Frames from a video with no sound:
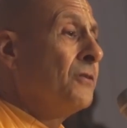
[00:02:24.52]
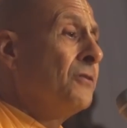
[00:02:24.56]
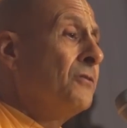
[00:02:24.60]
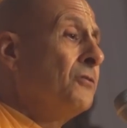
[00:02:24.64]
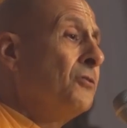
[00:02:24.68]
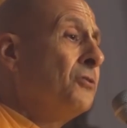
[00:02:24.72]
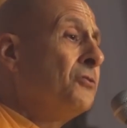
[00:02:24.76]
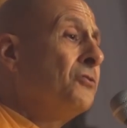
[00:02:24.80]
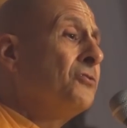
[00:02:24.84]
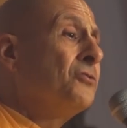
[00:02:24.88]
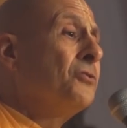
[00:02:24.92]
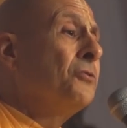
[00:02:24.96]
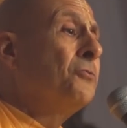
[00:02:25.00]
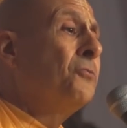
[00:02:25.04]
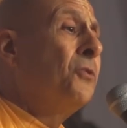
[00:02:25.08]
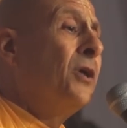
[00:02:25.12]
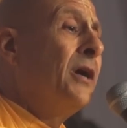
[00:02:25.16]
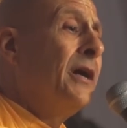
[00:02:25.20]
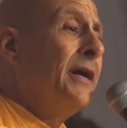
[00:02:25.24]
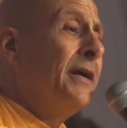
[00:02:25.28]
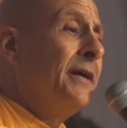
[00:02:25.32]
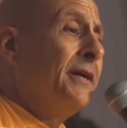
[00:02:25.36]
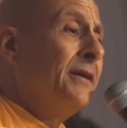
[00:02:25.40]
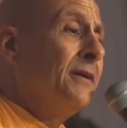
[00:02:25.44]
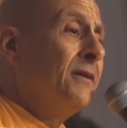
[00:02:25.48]
looked
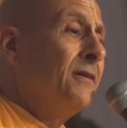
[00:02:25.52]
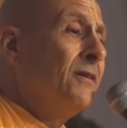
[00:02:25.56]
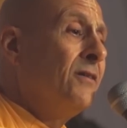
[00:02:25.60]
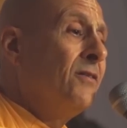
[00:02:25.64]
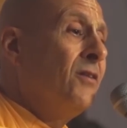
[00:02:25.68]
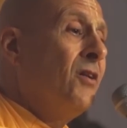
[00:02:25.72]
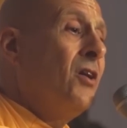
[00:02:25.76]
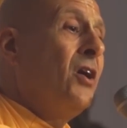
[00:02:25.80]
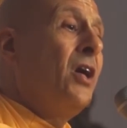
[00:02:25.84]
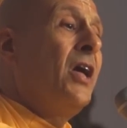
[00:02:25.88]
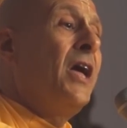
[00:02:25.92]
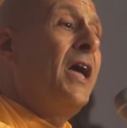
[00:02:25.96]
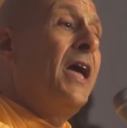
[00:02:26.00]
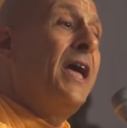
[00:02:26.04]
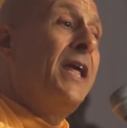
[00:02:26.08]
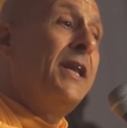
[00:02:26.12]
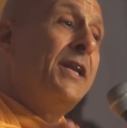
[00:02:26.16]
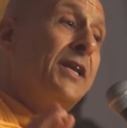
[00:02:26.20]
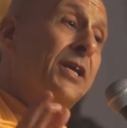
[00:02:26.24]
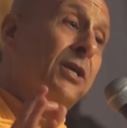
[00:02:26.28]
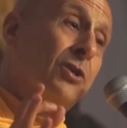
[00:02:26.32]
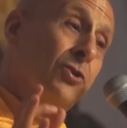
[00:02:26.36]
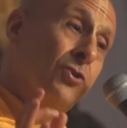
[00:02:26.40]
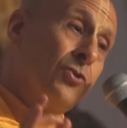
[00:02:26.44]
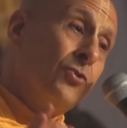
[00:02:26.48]
away
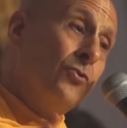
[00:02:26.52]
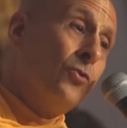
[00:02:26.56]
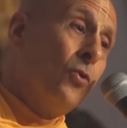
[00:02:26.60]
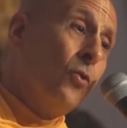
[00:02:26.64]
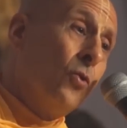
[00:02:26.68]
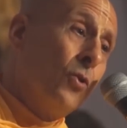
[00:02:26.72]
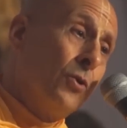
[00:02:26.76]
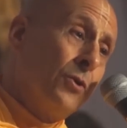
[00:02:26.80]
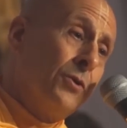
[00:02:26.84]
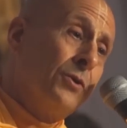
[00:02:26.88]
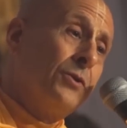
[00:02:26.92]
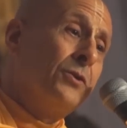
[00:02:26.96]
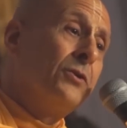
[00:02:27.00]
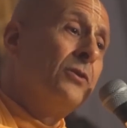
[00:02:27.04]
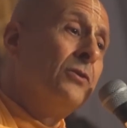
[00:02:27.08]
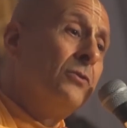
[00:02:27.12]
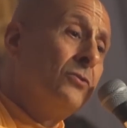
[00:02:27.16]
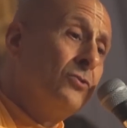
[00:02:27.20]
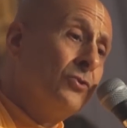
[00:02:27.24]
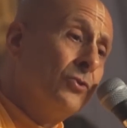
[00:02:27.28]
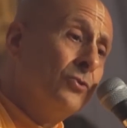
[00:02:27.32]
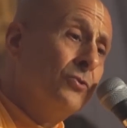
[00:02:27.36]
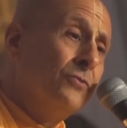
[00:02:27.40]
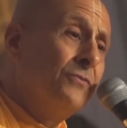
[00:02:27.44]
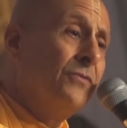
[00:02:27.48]
and ignored
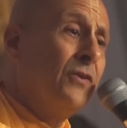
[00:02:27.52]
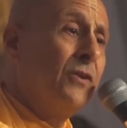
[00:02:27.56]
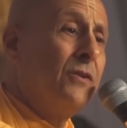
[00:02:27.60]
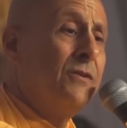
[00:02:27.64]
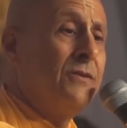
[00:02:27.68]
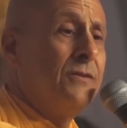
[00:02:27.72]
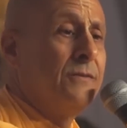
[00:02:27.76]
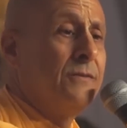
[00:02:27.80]
DHRUVA.